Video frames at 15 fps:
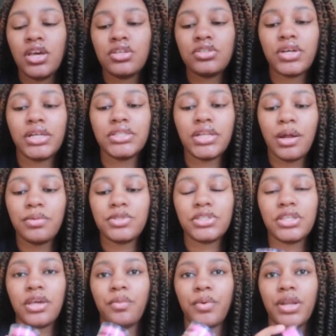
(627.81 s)
so I said I would
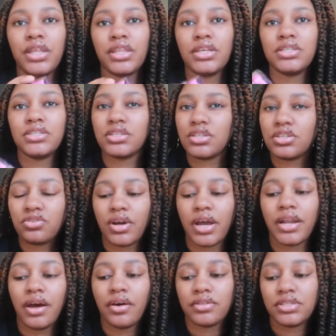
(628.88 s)
just get one of these just to try
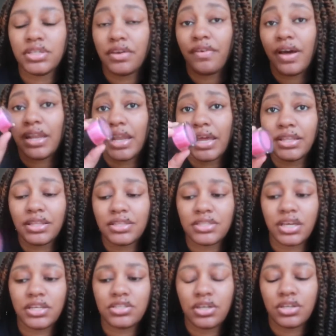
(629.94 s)
it out and see if I like this
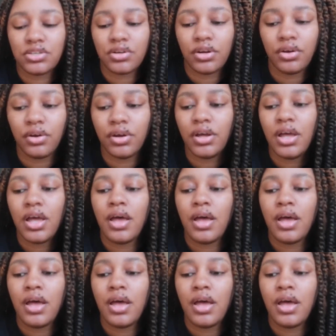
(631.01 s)
edge control.